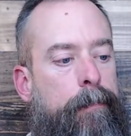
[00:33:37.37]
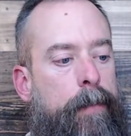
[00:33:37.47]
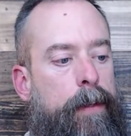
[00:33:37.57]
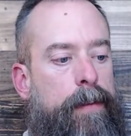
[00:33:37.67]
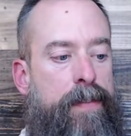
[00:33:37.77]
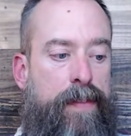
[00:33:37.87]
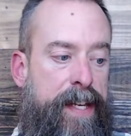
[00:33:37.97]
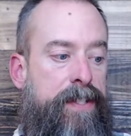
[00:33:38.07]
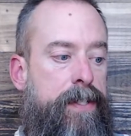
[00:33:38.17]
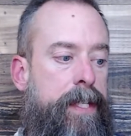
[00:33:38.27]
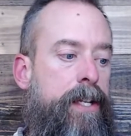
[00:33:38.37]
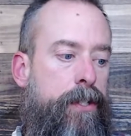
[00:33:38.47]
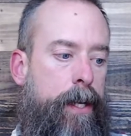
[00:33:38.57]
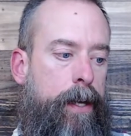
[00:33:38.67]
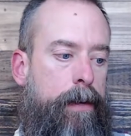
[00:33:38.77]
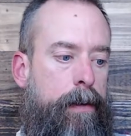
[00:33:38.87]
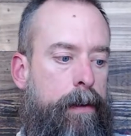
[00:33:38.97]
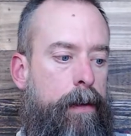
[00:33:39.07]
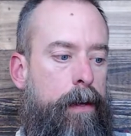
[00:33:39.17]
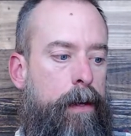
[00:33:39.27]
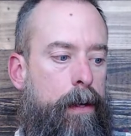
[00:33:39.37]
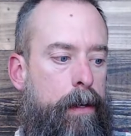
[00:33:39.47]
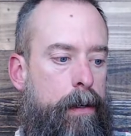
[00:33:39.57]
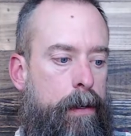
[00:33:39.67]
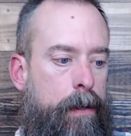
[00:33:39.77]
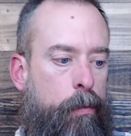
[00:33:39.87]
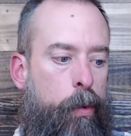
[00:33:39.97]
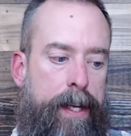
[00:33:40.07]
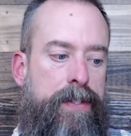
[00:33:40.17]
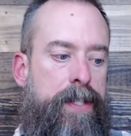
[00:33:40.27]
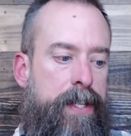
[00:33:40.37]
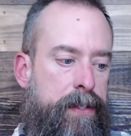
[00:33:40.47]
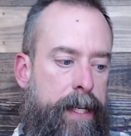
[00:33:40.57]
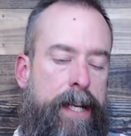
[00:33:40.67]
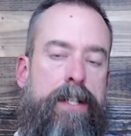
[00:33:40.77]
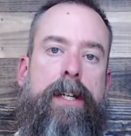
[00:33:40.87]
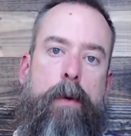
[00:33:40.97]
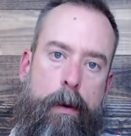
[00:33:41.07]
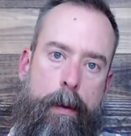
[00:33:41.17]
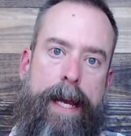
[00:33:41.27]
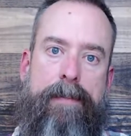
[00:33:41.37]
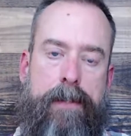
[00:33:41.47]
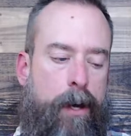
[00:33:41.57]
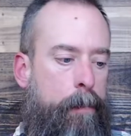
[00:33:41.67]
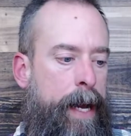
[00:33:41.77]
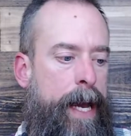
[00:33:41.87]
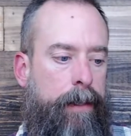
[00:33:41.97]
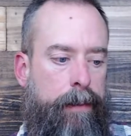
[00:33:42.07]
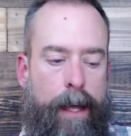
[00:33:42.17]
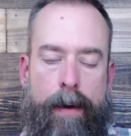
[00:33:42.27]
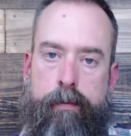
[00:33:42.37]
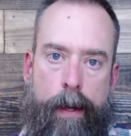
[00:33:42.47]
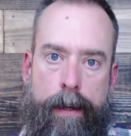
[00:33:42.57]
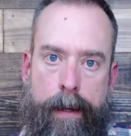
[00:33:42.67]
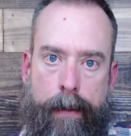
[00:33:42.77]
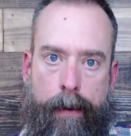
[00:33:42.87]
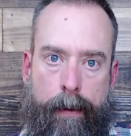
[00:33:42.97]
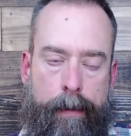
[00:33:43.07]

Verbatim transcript: This teaching. What is this teaching? Well, we have to go back. Love one another.